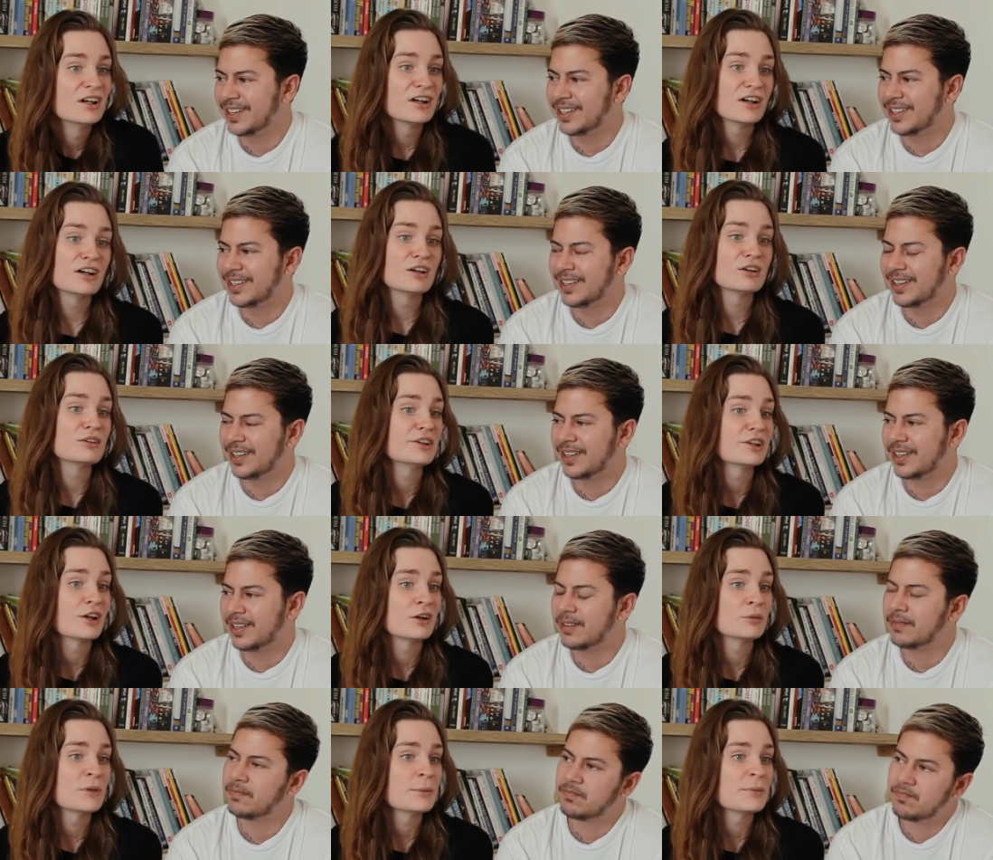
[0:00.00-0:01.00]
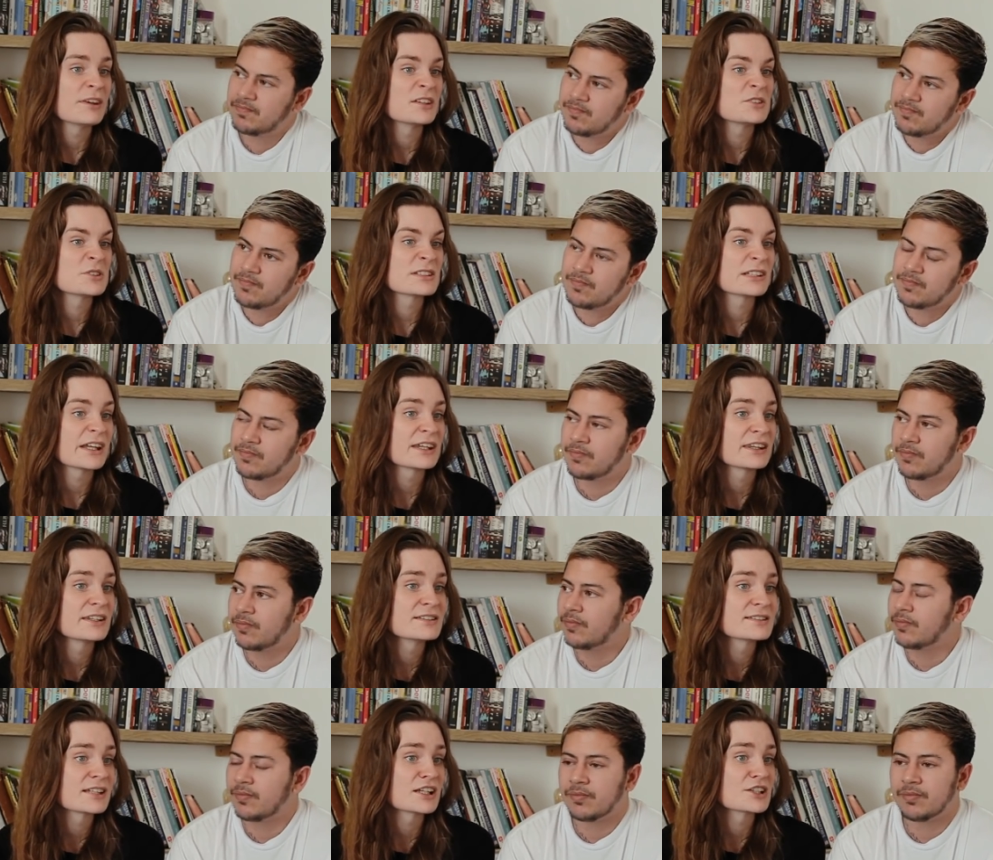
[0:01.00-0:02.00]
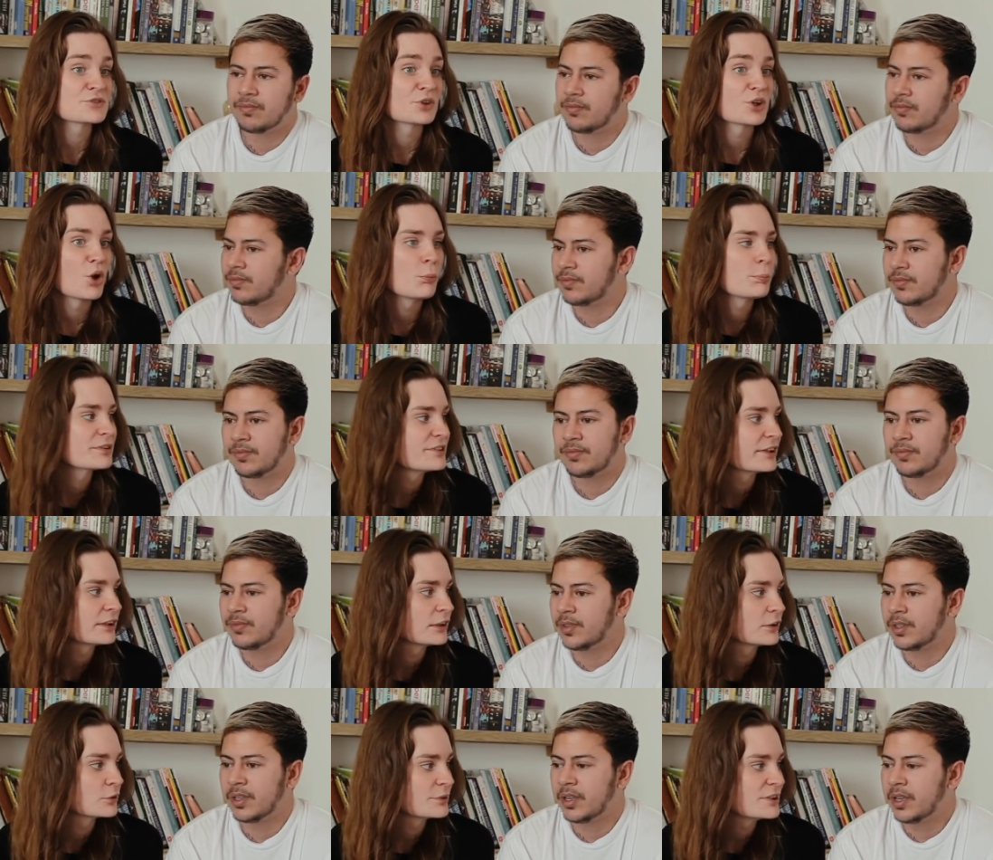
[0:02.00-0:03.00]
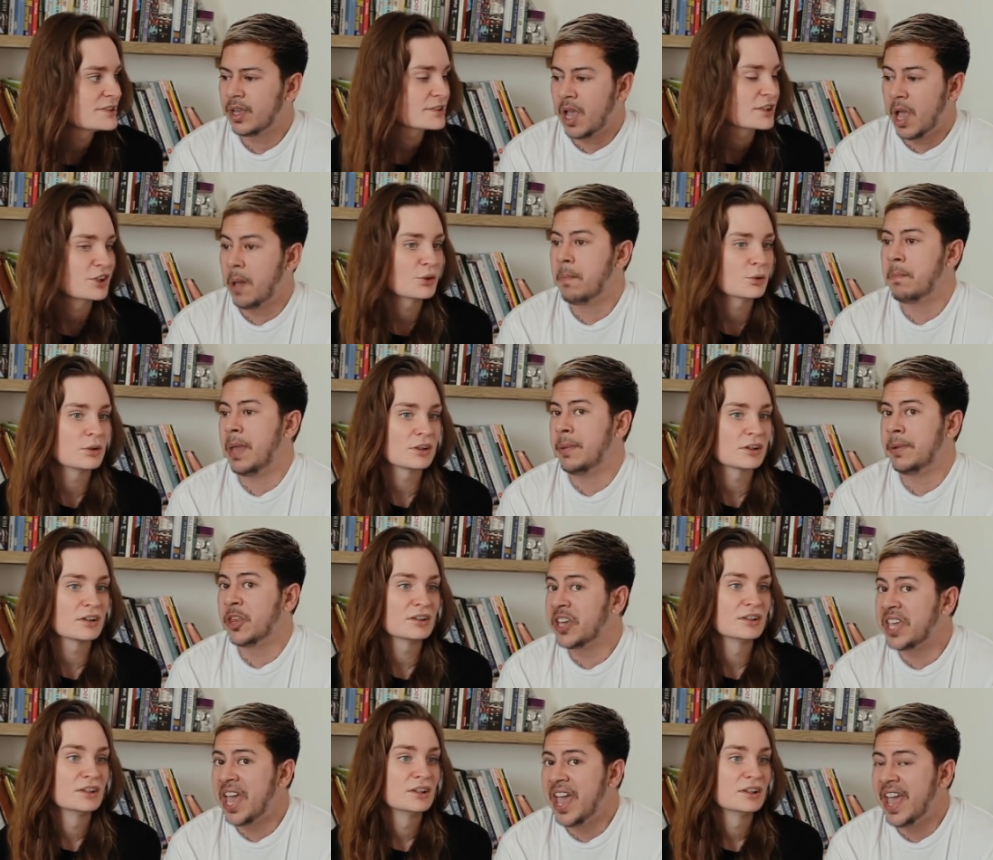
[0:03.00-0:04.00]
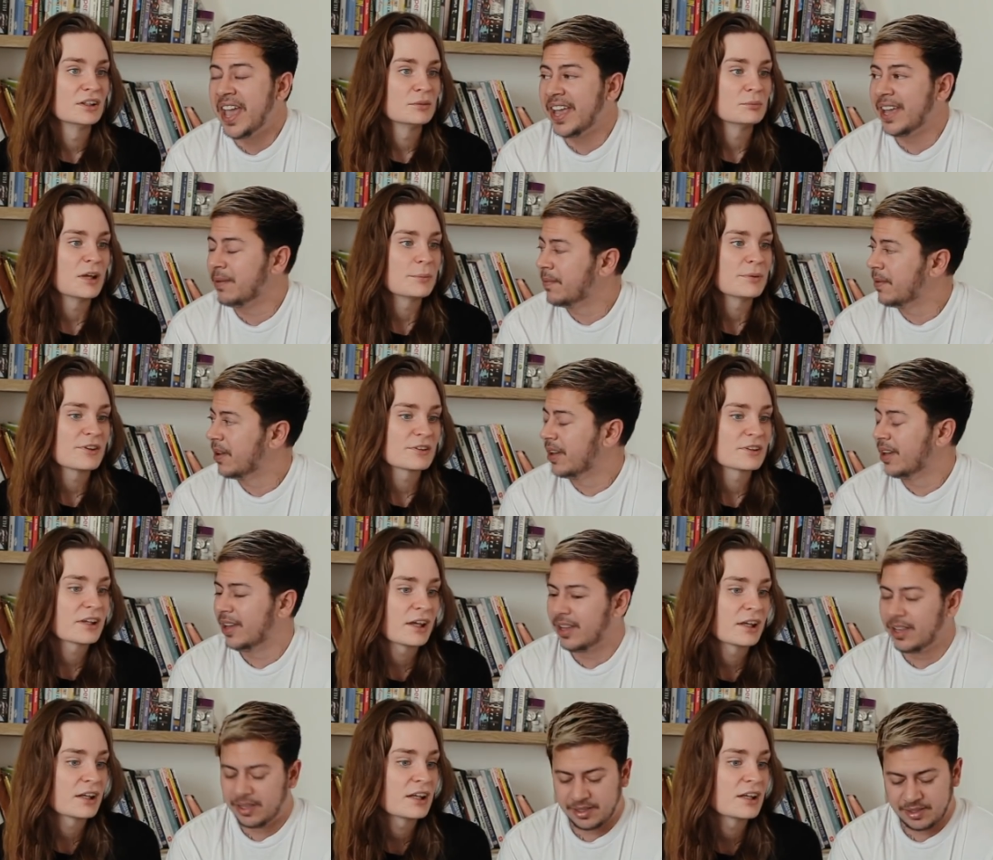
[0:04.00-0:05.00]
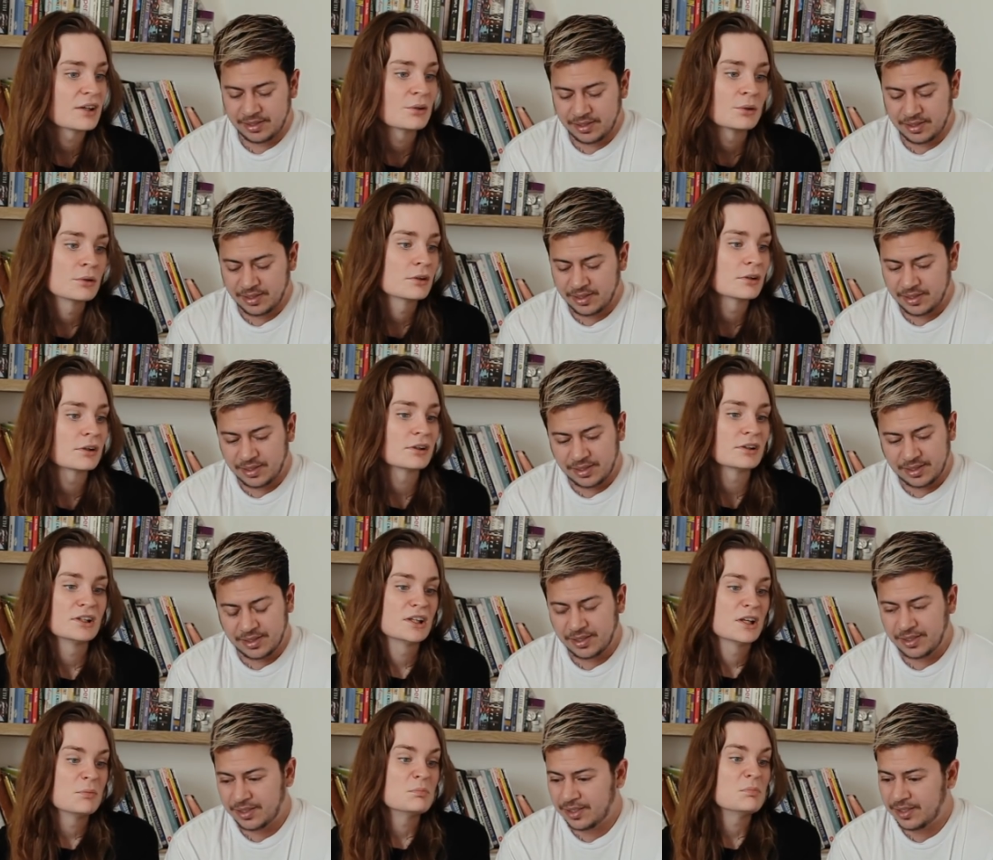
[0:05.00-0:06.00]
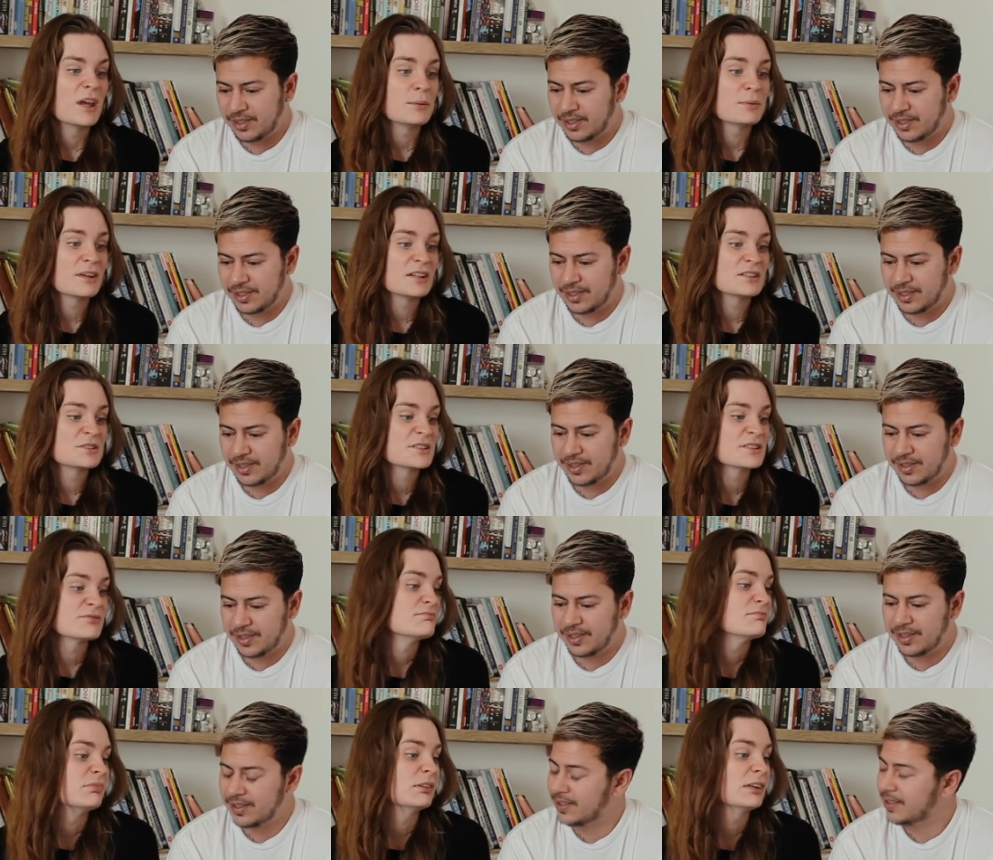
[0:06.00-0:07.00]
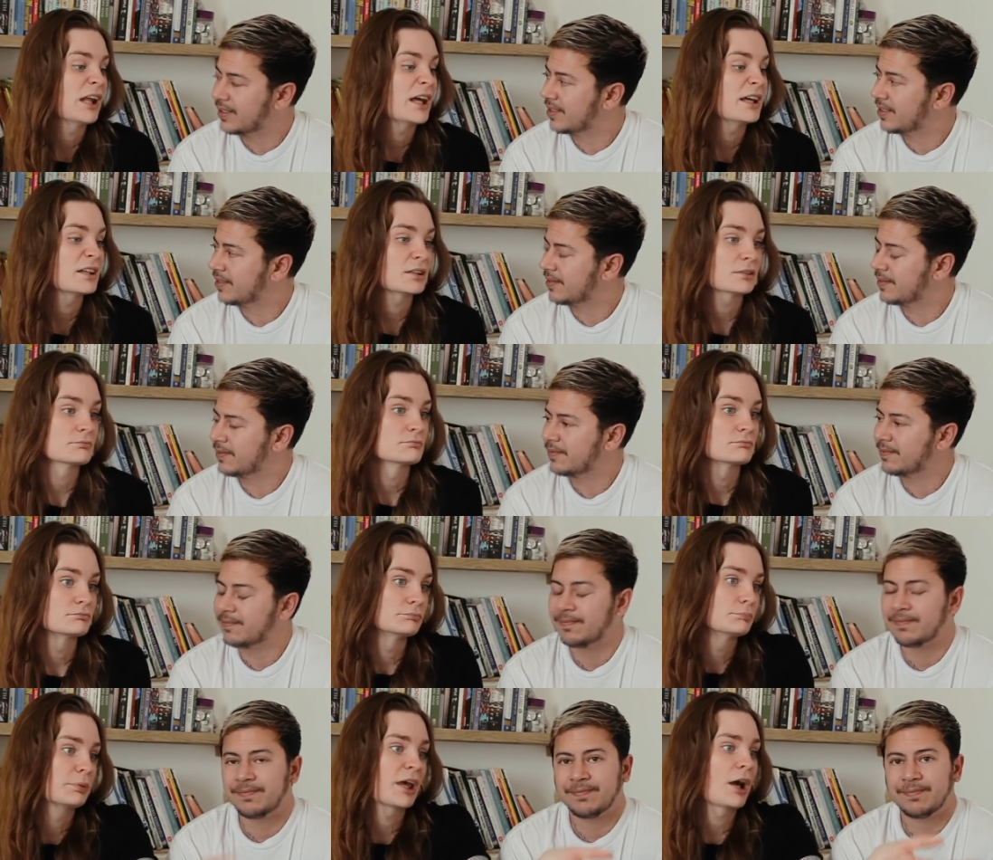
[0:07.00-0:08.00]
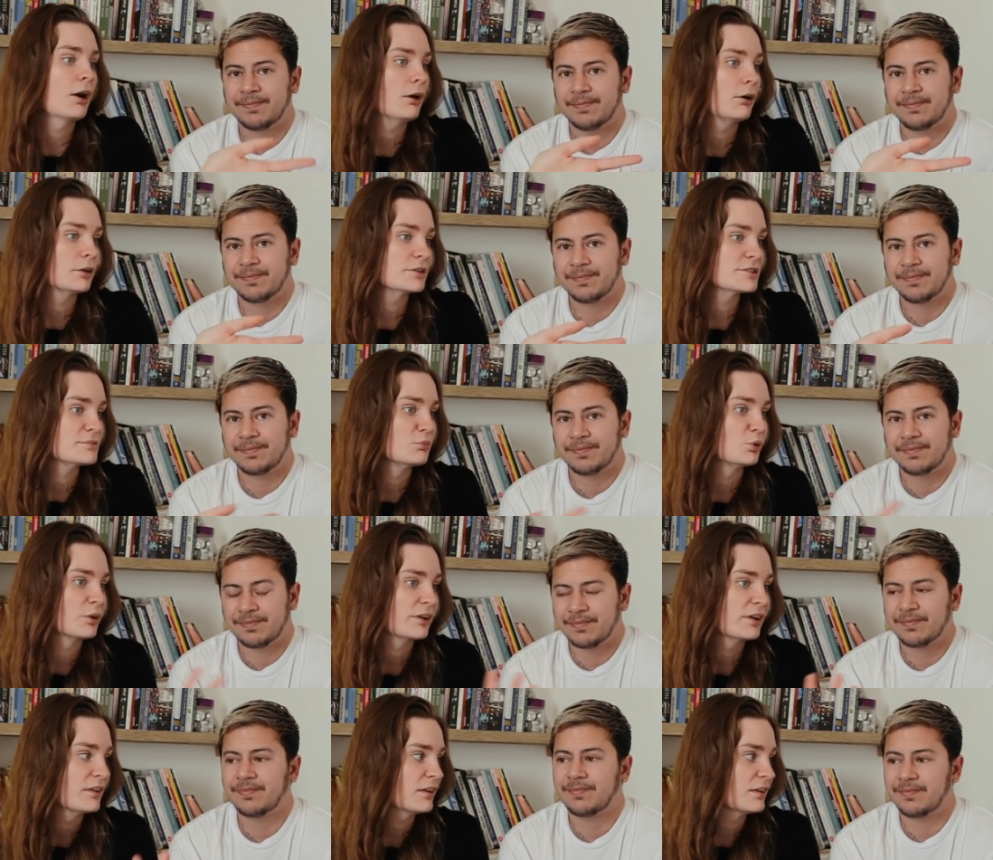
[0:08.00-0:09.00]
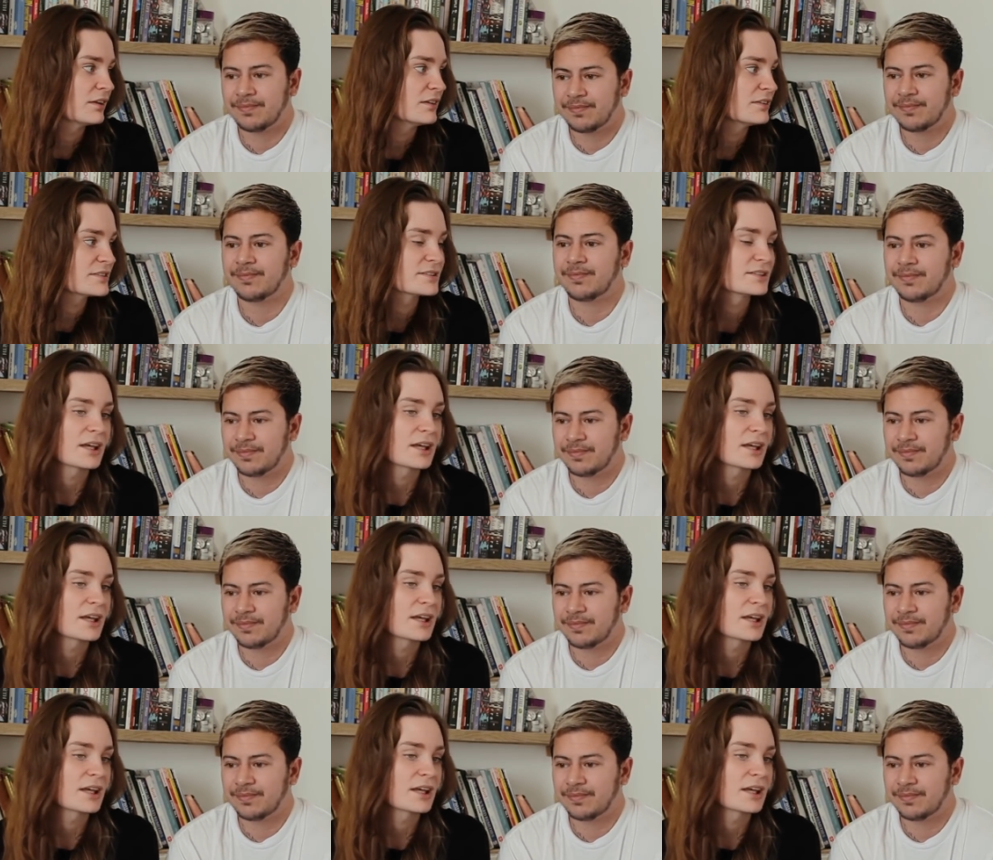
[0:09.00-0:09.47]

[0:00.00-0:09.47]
Speaker 1: oh, you know, maybe they just like these things for no particular reason. Or maybe they're gay. Maybe they're gay, or maybe they just like cars more than this.